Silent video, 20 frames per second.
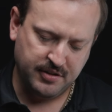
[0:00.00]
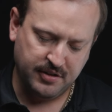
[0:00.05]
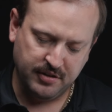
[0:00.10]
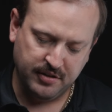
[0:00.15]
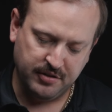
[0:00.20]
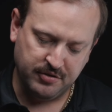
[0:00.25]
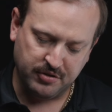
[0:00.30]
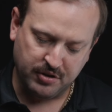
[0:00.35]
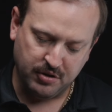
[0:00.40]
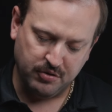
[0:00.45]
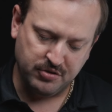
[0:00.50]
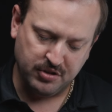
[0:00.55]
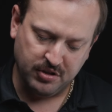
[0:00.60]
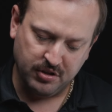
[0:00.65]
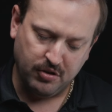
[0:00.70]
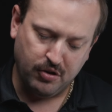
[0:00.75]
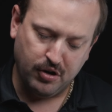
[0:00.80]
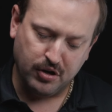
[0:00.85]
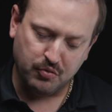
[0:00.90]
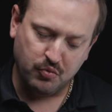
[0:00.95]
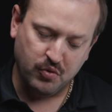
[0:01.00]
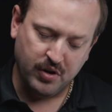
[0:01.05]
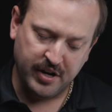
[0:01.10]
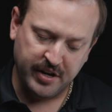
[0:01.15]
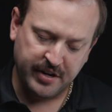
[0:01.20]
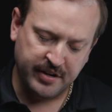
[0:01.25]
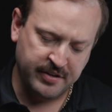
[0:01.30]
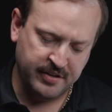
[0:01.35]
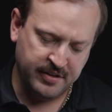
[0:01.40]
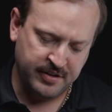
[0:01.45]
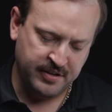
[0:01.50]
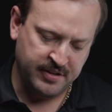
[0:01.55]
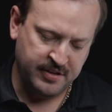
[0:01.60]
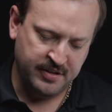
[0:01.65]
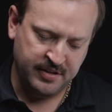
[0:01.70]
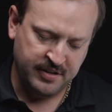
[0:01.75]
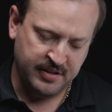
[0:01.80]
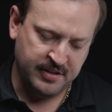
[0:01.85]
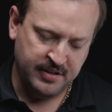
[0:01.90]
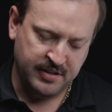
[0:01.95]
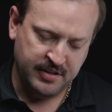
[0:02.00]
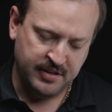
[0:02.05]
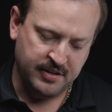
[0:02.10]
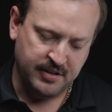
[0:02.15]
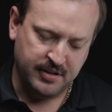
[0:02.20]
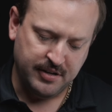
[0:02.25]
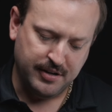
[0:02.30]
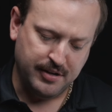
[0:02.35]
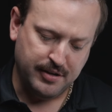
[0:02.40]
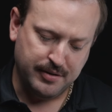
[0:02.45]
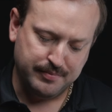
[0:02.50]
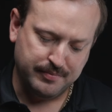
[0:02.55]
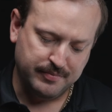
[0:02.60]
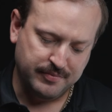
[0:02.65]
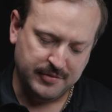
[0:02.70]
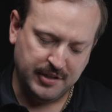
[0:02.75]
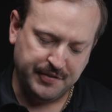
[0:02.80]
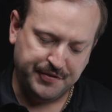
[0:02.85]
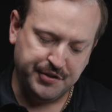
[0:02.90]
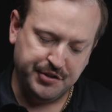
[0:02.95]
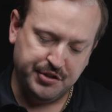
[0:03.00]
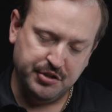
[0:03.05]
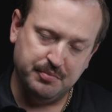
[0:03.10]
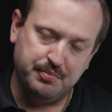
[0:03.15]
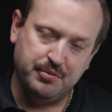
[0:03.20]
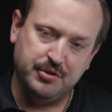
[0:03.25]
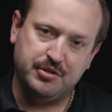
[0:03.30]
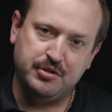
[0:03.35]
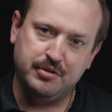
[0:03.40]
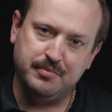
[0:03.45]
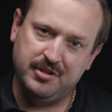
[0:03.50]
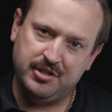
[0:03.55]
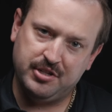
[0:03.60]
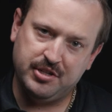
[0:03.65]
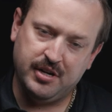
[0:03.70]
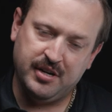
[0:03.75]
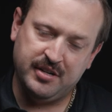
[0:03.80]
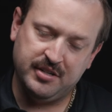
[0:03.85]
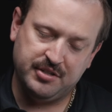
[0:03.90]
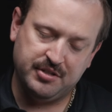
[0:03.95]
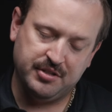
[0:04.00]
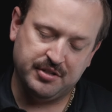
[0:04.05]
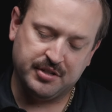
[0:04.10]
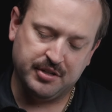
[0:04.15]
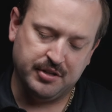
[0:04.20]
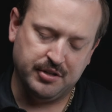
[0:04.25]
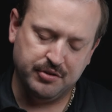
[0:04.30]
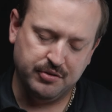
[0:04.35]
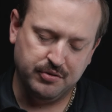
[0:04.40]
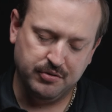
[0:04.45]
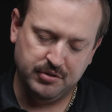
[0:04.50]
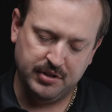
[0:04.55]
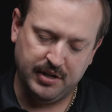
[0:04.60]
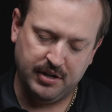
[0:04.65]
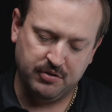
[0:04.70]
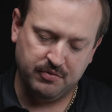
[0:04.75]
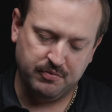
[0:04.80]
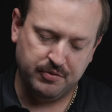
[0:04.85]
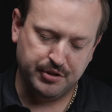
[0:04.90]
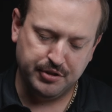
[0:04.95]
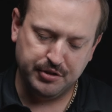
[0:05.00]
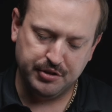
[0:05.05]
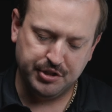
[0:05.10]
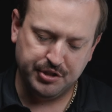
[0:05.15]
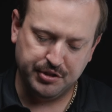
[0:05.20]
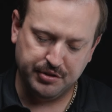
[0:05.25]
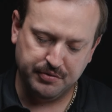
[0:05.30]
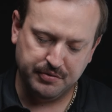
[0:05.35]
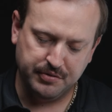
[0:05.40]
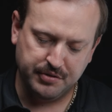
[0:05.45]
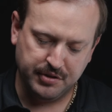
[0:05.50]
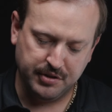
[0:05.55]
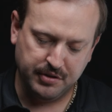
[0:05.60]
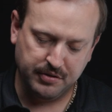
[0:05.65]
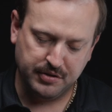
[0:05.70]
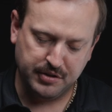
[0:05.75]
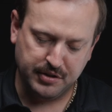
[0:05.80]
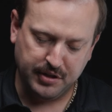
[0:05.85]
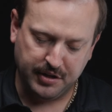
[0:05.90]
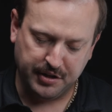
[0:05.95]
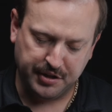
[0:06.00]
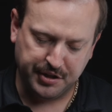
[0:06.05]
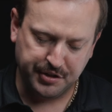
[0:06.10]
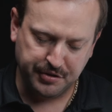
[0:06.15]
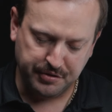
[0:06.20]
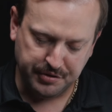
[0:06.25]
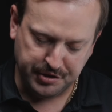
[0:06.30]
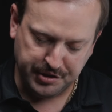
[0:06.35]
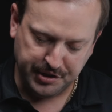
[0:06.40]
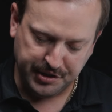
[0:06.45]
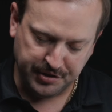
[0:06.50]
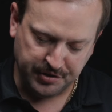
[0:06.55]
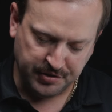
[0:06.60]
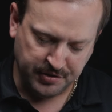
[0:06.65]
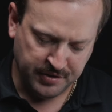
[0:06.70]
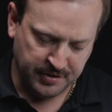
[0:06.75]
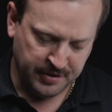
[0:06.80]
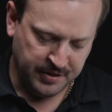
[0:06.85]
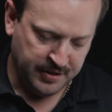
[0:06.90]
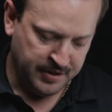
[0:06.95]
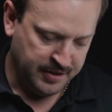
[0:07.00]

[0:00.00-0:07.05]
Little goes a long way. If you do put too much on, it's just going to ooze out when you shoot, so it's not a huge deal.